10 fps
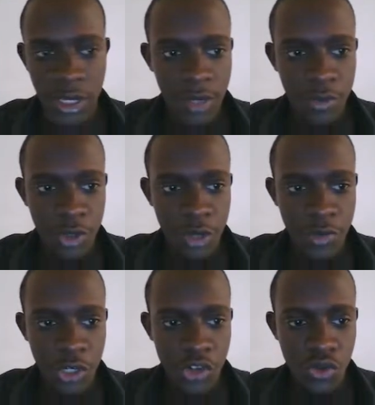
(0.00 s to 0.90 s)
um, I'm
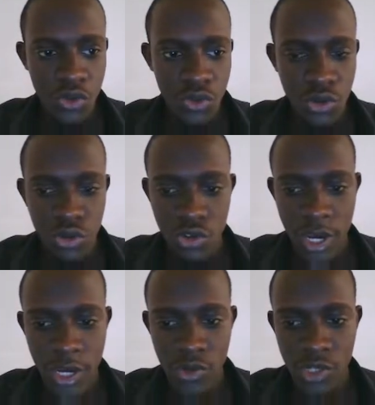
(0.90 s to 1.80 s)
going to
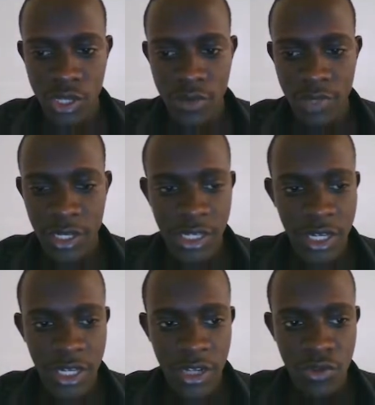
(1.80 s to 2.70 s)
try to submit,
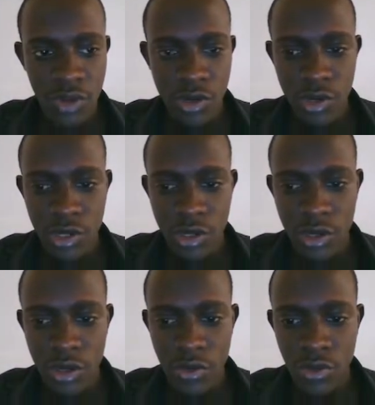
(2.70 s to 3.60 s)
and then when we
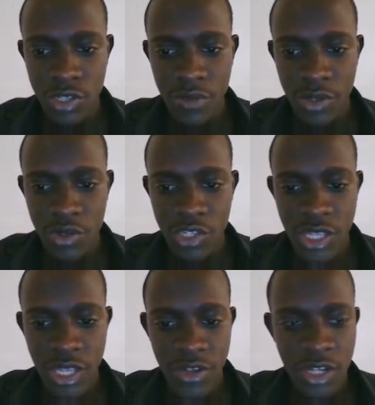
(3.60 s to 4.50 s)
submit, you see
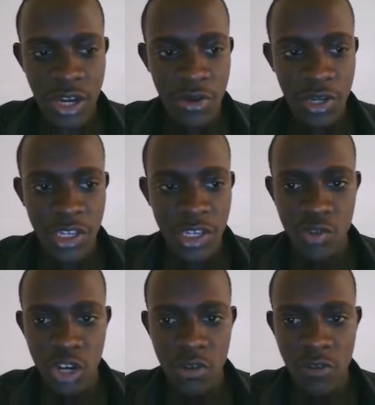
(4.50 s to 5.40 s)
that now we keep
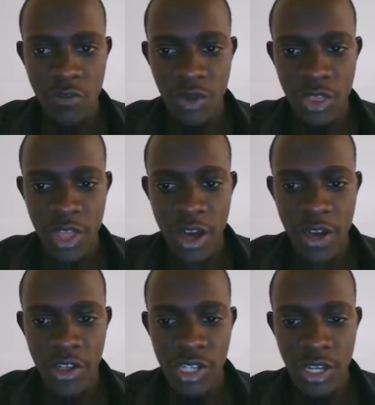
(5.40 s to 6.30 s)
track of both our
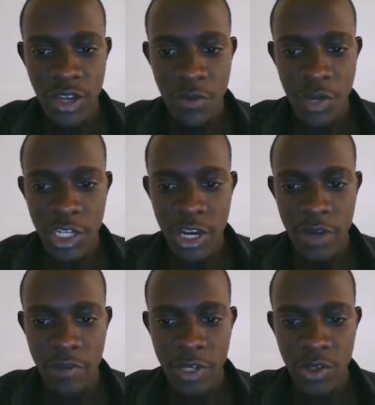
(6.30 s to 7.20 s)
username and our
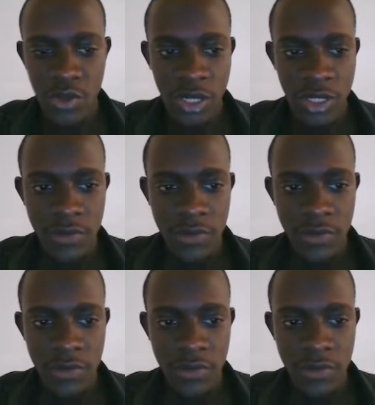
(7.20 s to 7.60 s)
password.